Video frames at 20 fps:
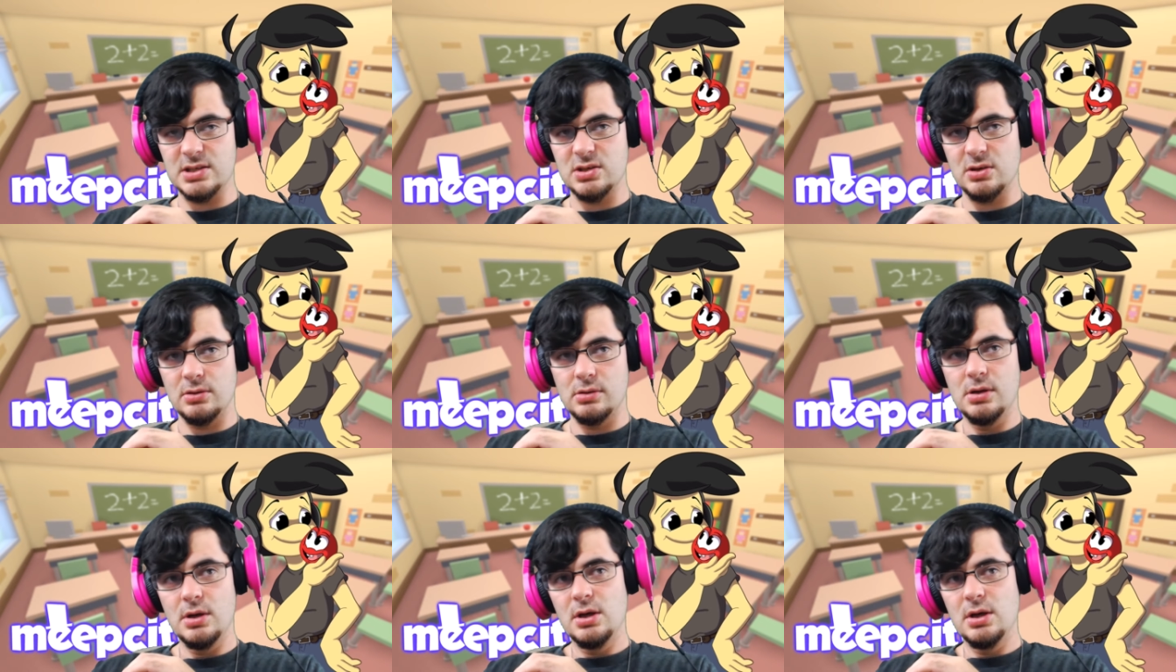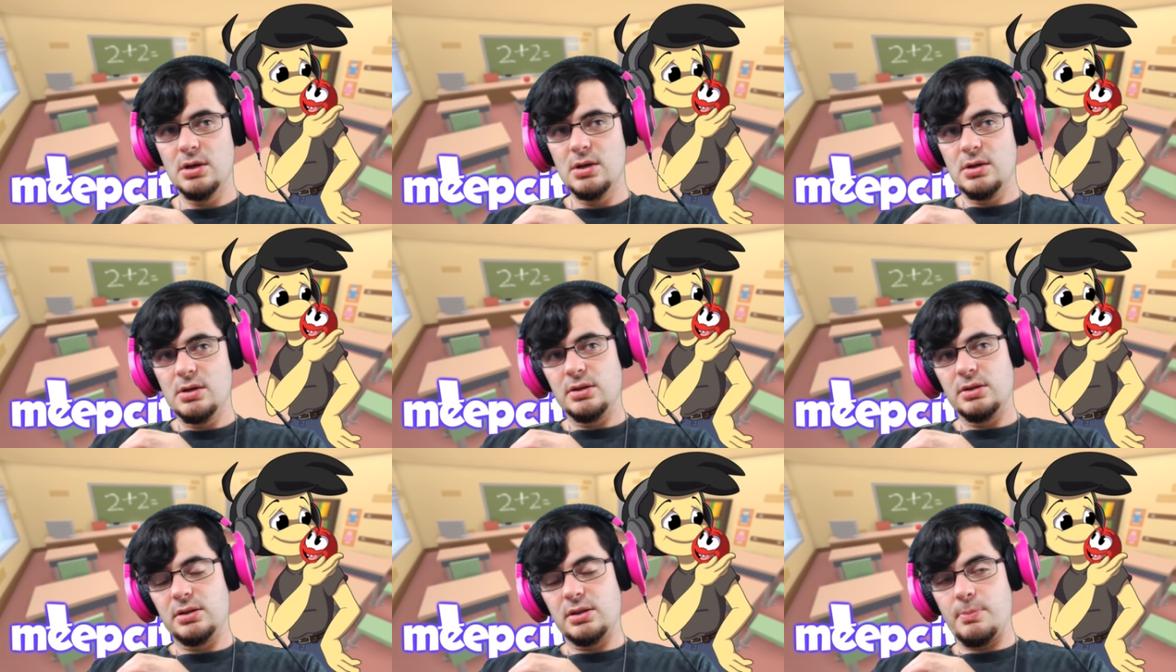So
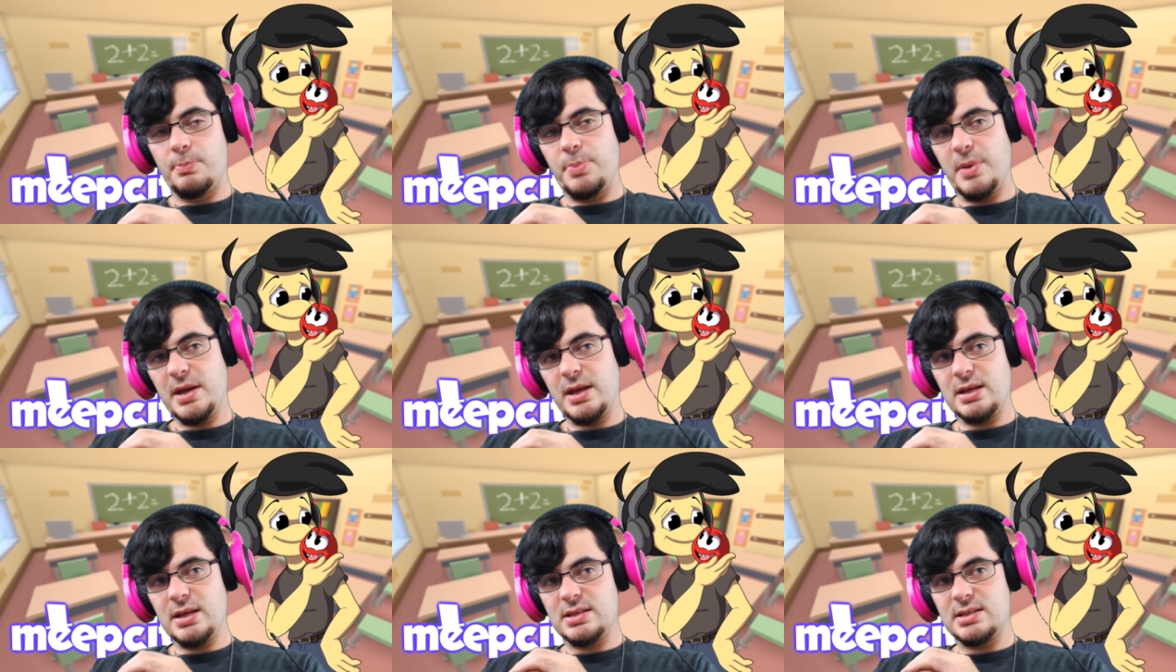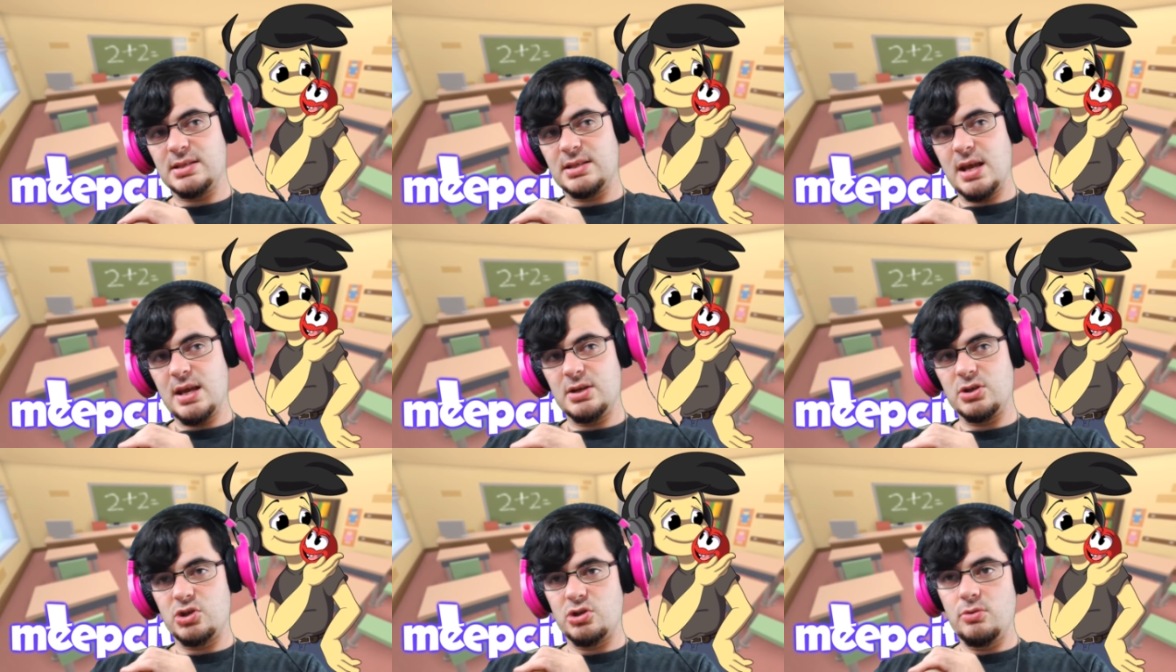the
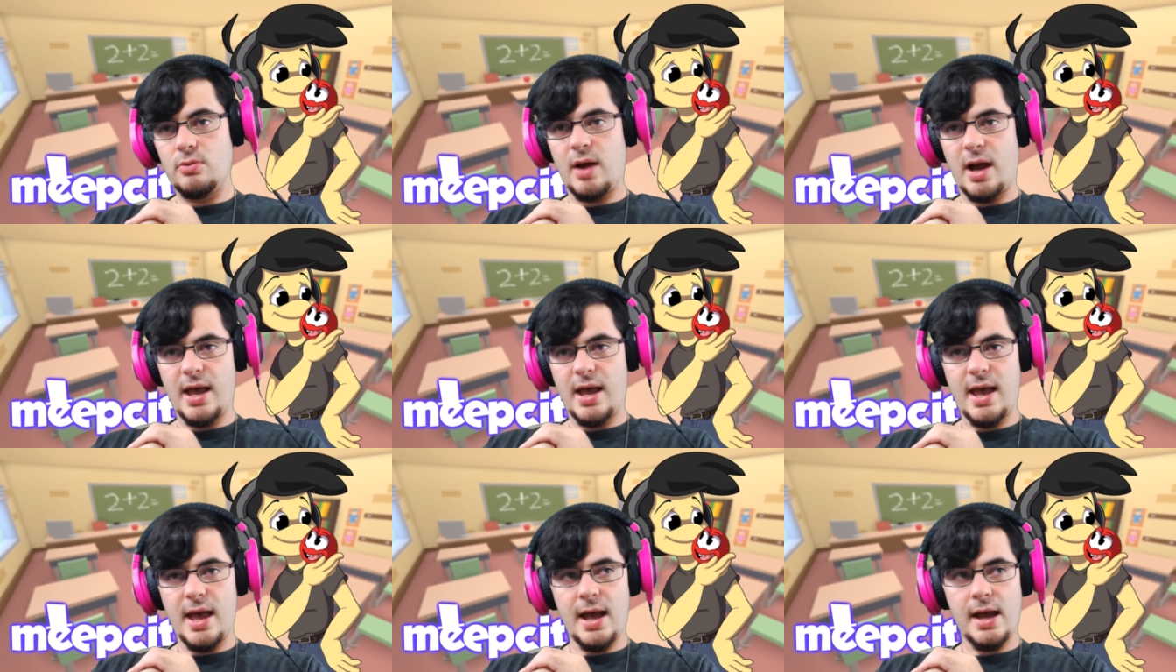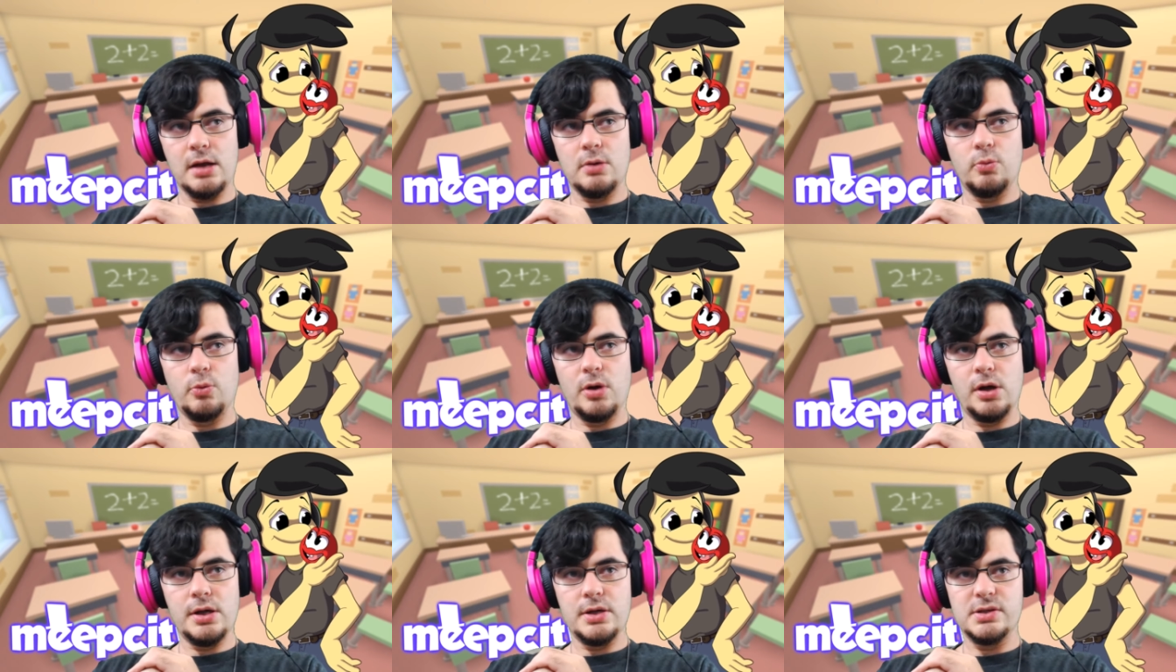biggest issue I
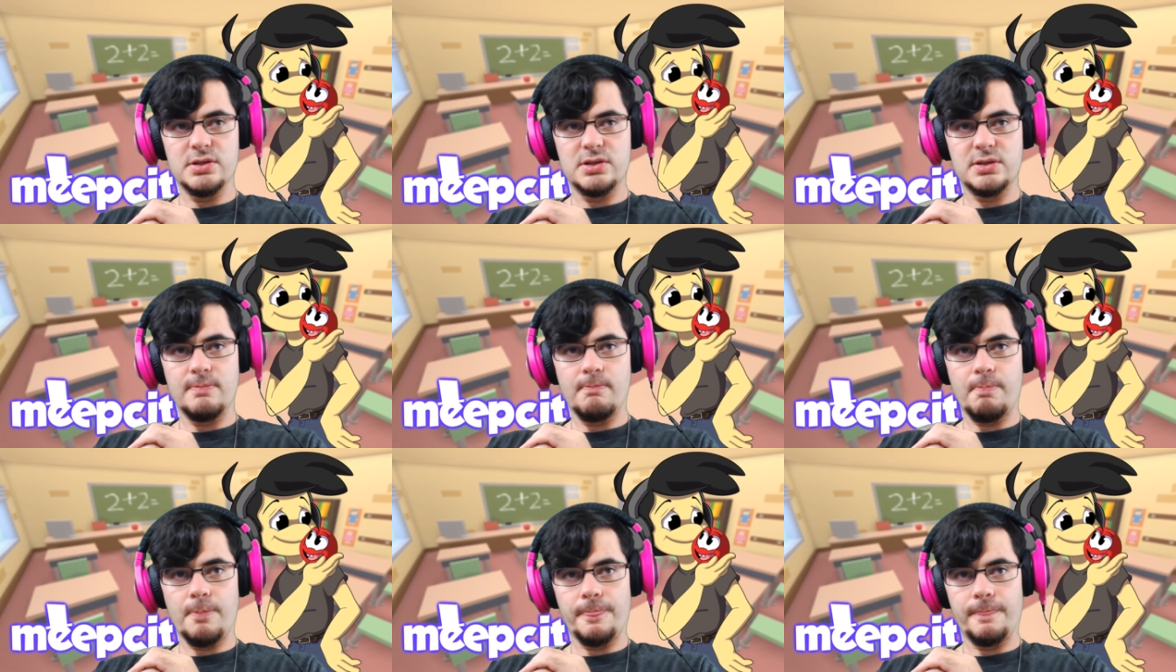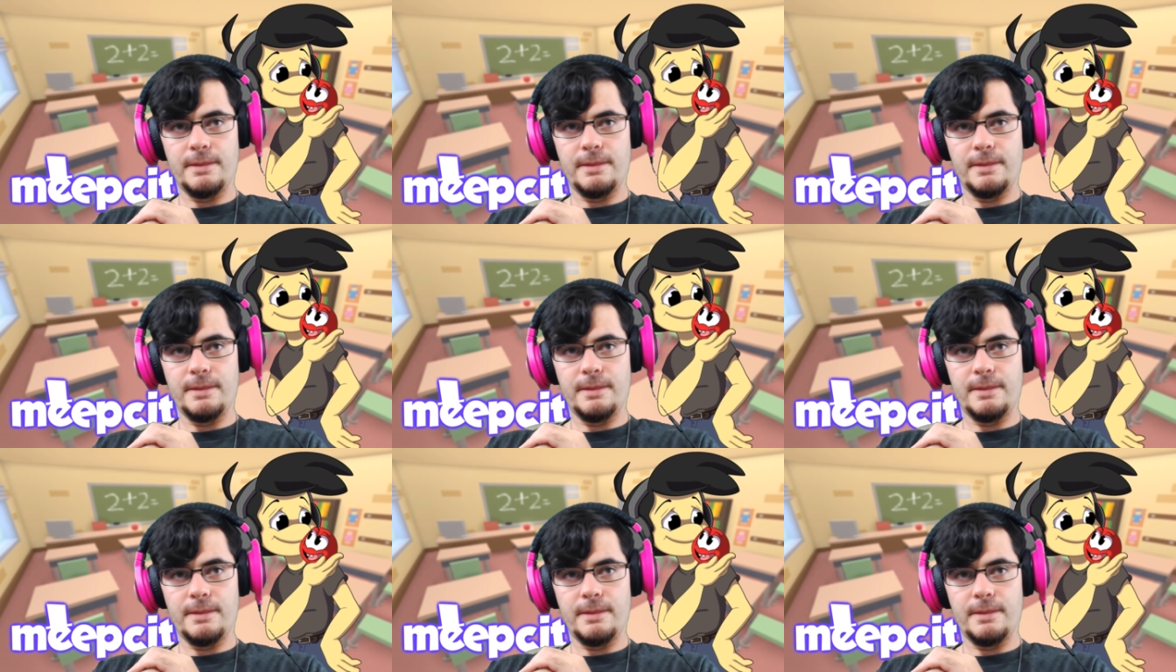had was,